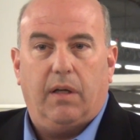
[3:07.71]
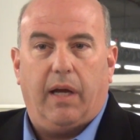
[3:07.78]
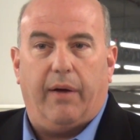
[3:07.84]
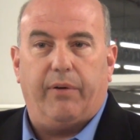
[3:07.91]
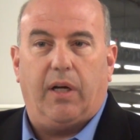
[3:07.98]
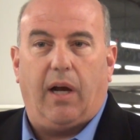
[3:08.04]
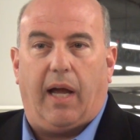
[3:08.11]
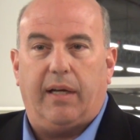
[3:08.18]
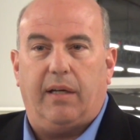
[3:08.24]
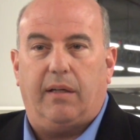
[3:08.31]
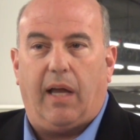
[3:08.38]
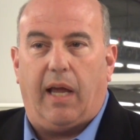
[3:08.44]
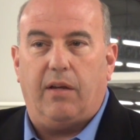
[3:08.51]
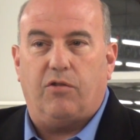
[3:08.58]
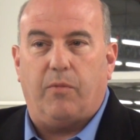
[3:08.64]
Every 90
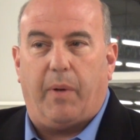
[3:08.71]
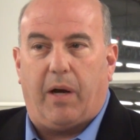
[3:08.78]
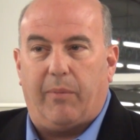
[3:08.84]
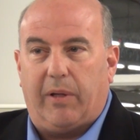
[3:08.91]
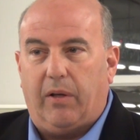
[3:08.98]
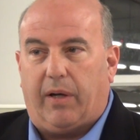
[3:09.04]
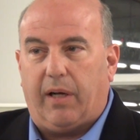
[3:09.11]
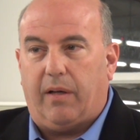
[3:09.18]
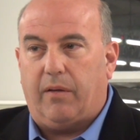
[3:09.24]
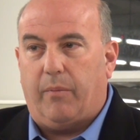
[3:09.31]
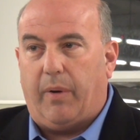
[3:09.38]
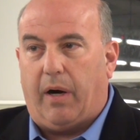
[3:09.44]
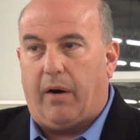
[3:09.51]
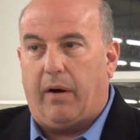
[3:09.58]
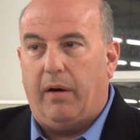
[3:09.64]
days, you better be looking in the
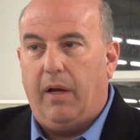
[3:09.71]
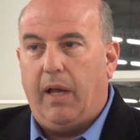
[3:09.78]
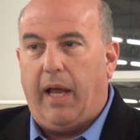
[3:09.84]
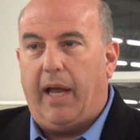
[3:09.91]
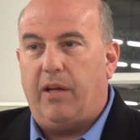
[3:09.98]
mirror,